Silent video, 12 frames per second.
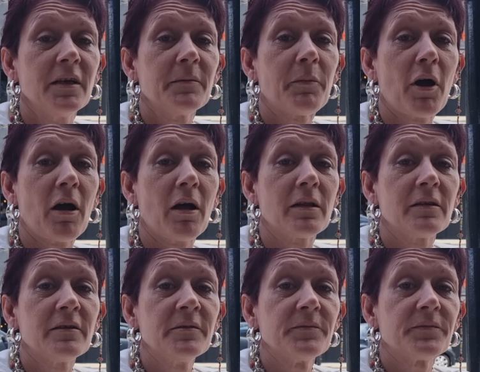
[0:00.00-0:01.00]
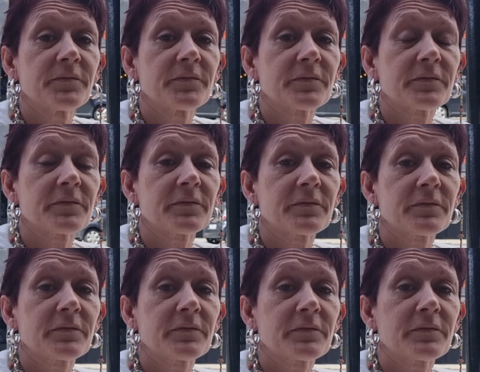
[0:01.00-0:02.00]
Which I have to say is very
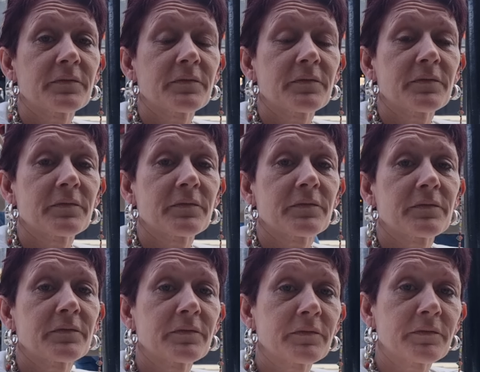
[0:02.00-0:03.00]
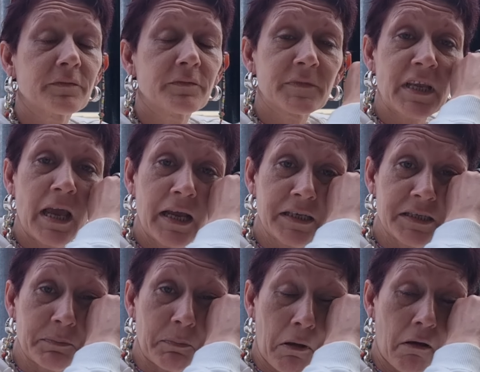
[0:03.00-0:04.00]
important because you're suffering, sweetheart.
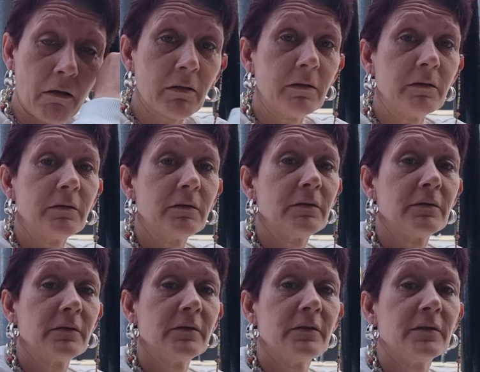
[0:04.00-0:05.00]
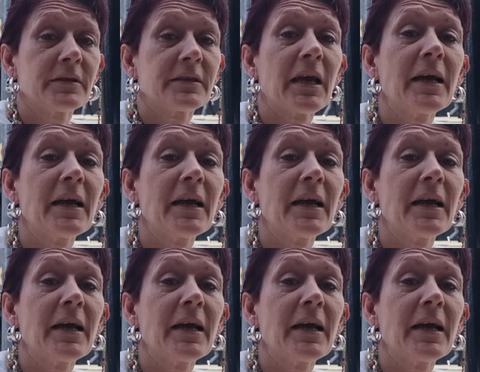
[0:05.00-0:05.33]
Thanks, and, uh, Paul. You're suffering. And